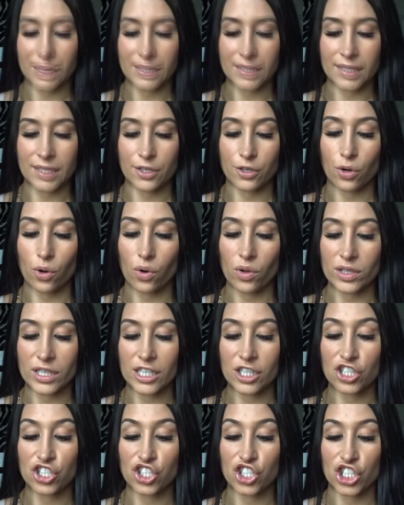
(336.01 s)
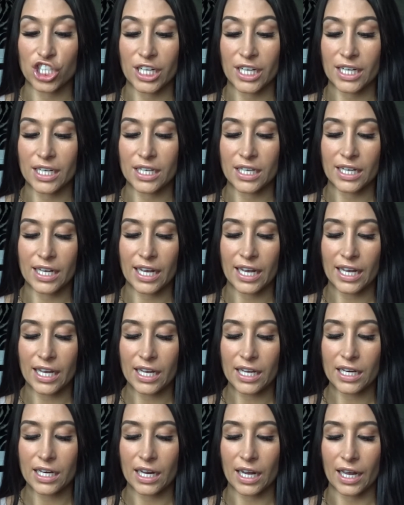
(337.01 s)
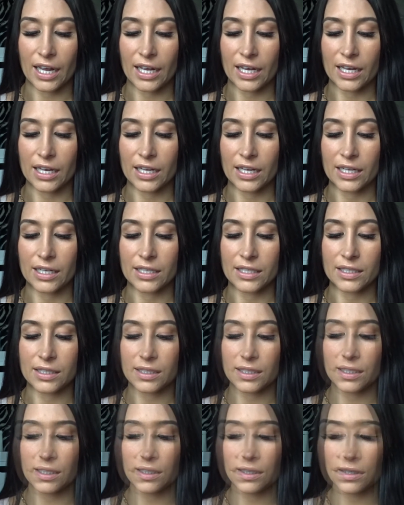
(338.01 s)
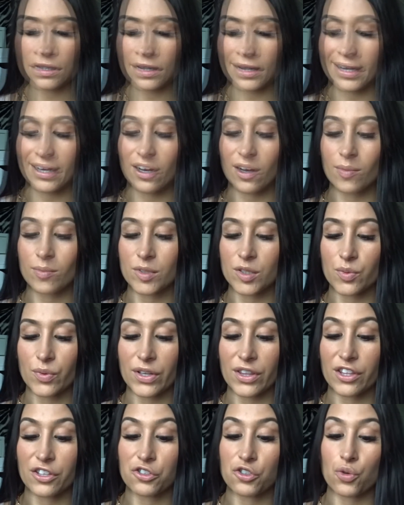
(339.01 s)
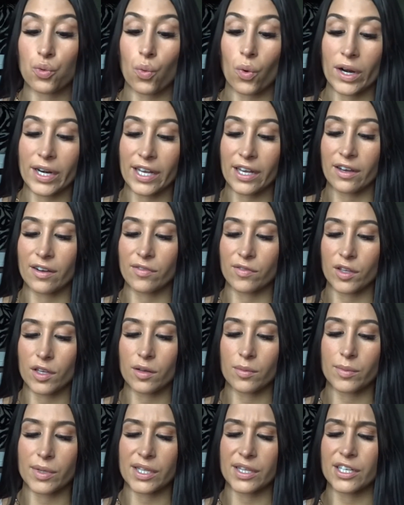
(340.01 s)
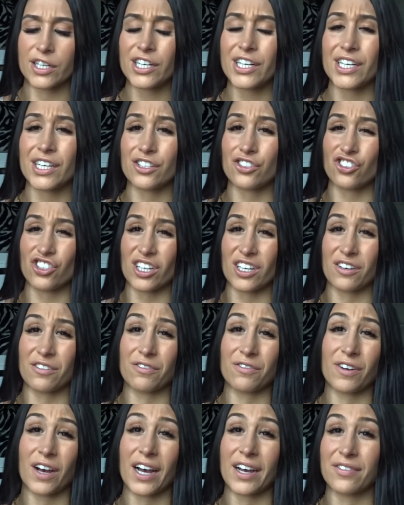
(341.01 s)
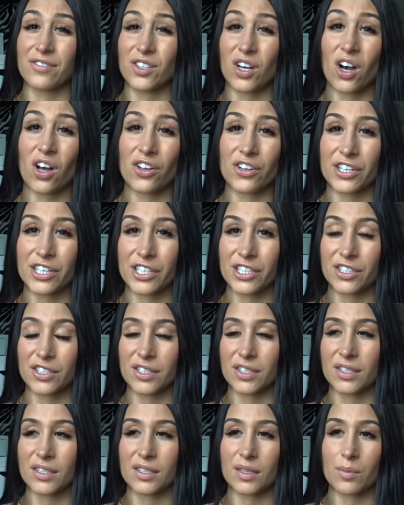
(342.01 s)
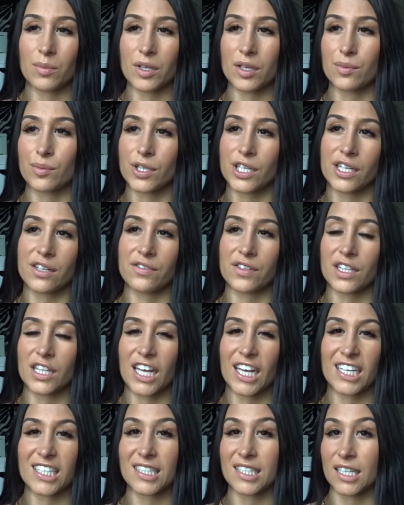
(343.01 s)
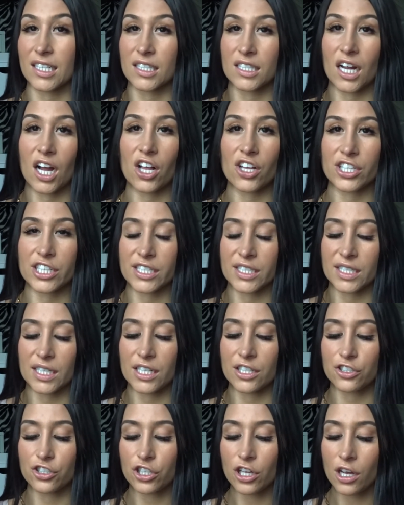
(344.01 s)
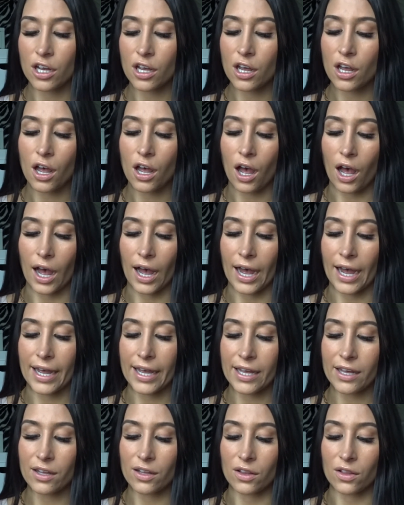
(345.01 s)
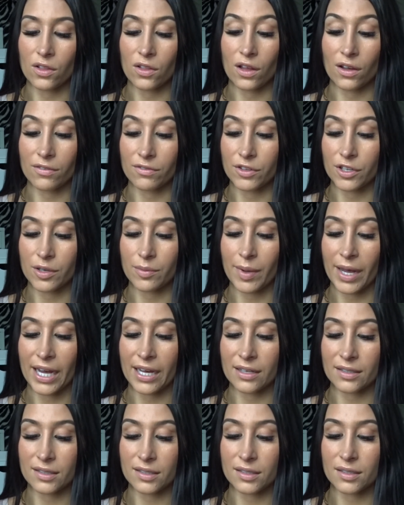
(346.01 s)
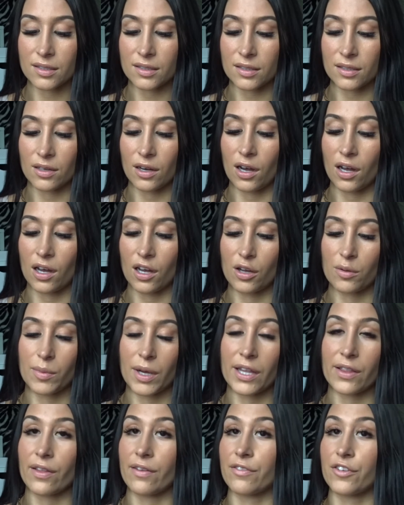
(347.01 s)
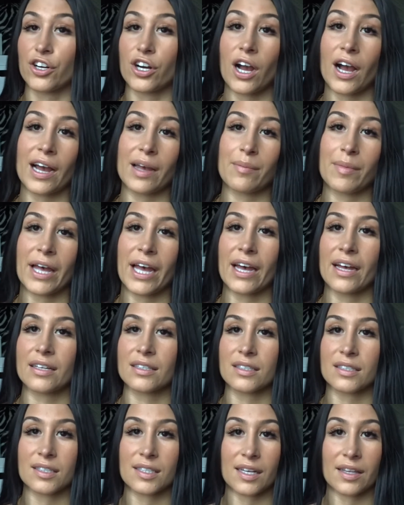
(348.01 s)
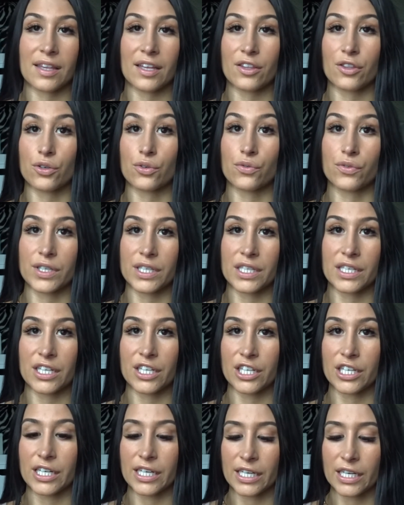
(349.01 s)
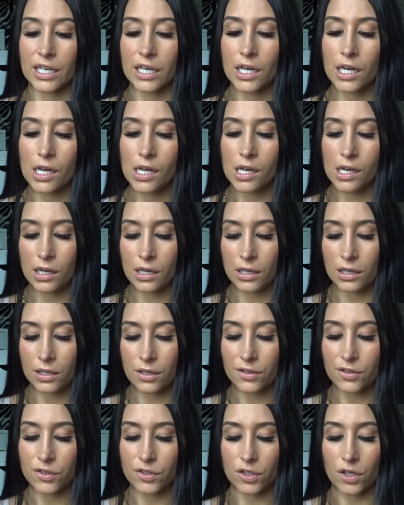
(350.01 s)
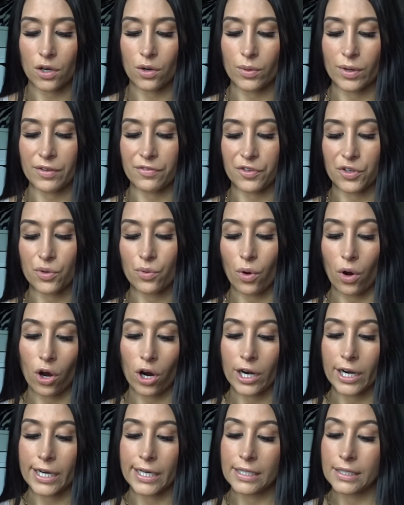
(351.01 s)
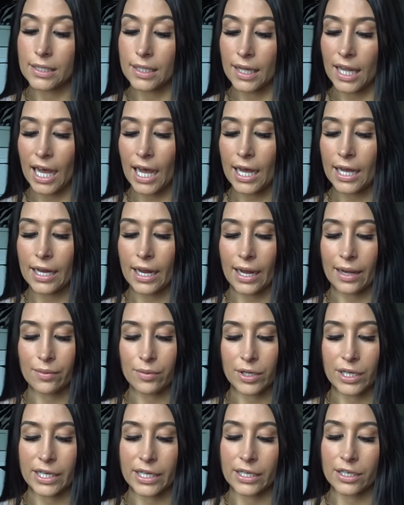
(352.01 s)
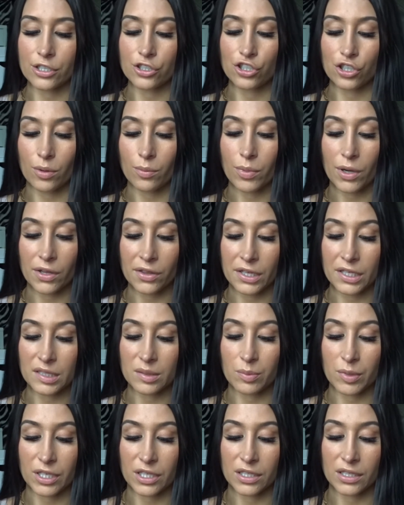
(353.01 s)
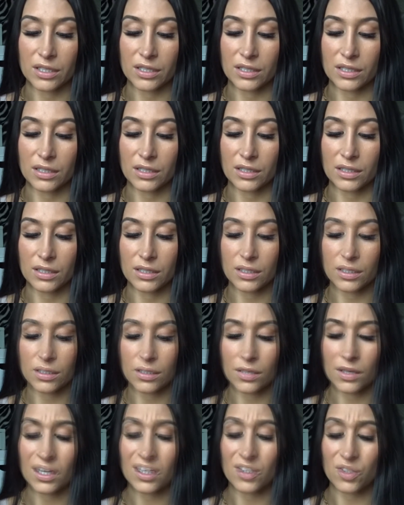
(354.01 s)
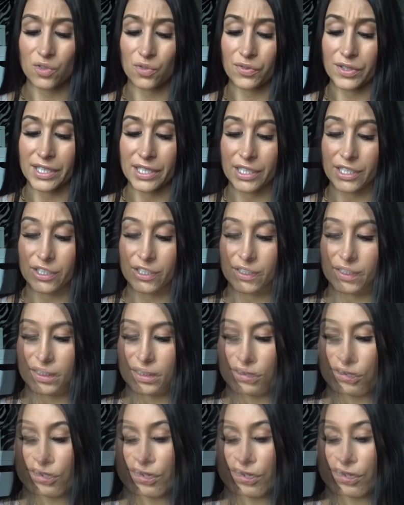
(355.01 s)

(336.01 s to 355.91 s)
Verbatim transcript: It's their Holy Sheet kit, and it comes with twenty of them, and they're each like five dollars. Some of them are even like six dollars each. I love their masks. Um, I love their eye masks. I think they're really good. So if you are into that, I would jump on this because it's a really good deal.